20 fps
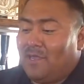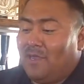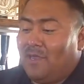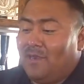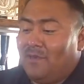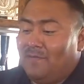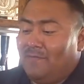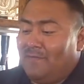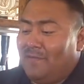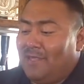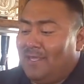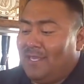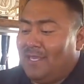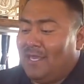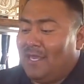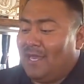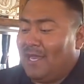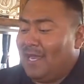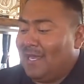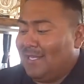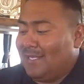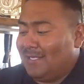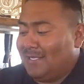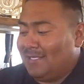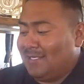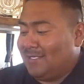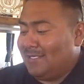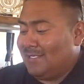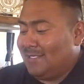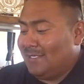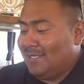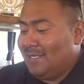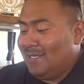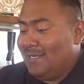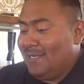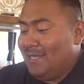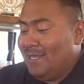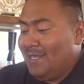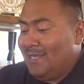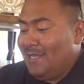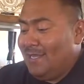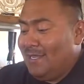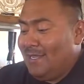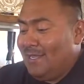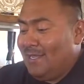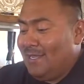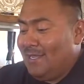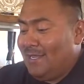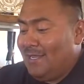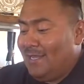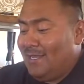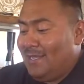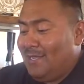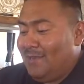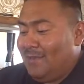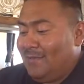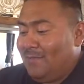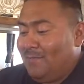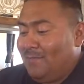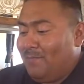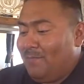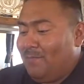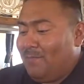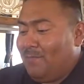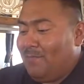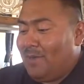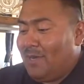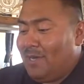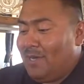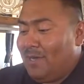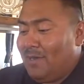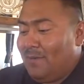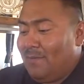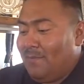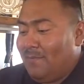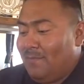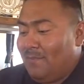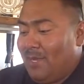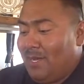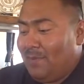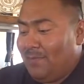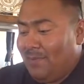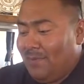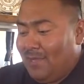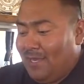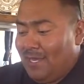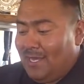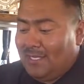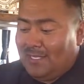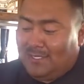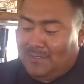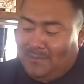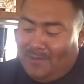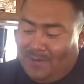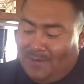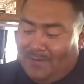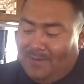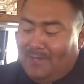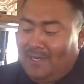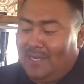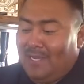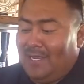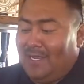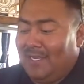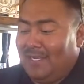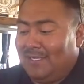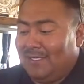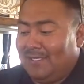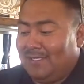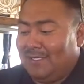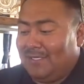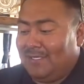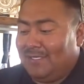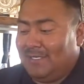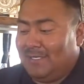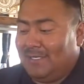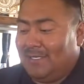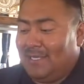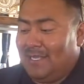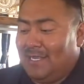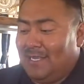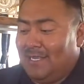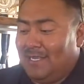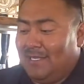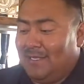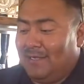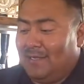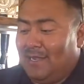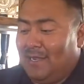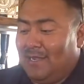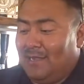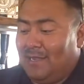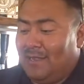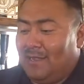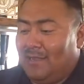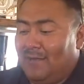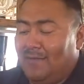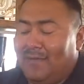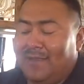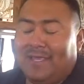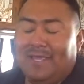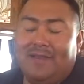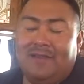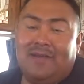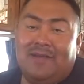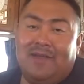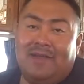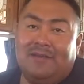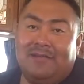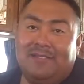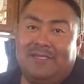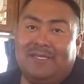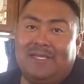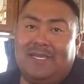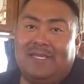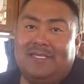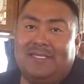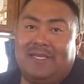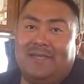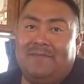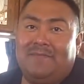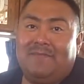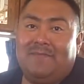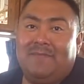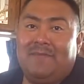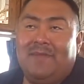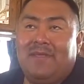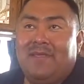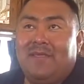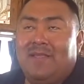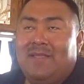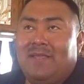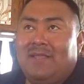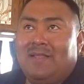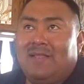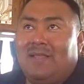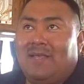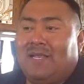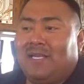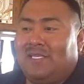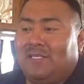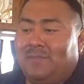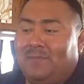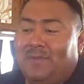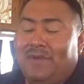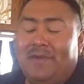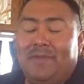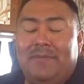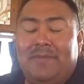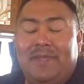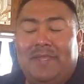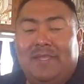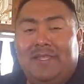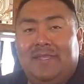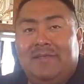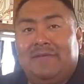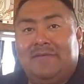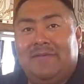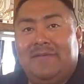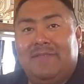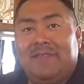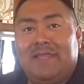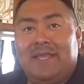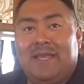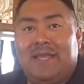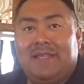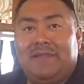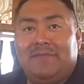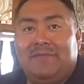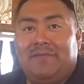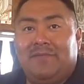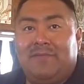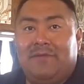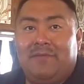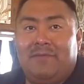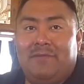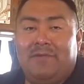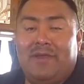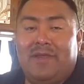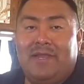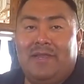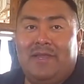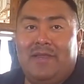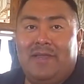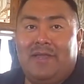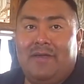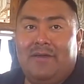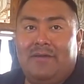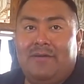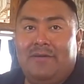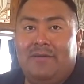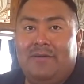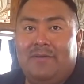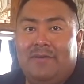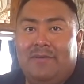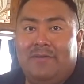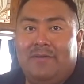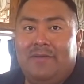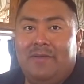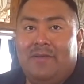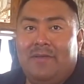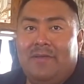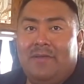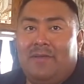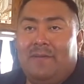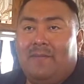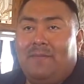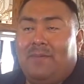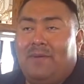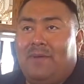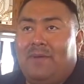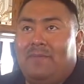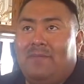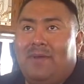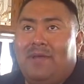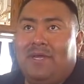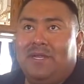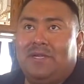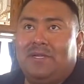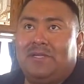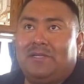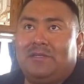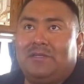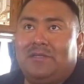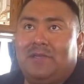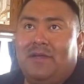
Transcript: carving cats and bobcats, mountain lions, and regular house cats. I'm experimenting with that form right now, but my